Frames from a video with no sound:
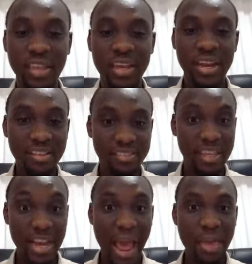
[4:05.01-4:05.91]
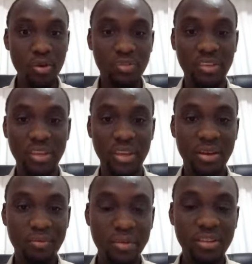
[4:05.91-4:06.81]
That's taking IoT,
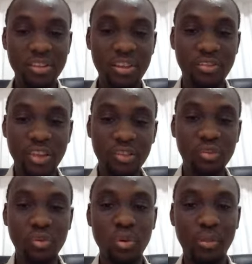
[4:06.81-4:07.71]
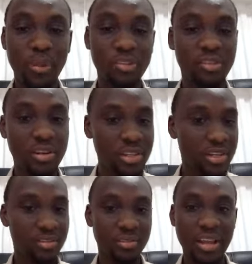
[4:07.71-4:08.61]
merging it into machine learning.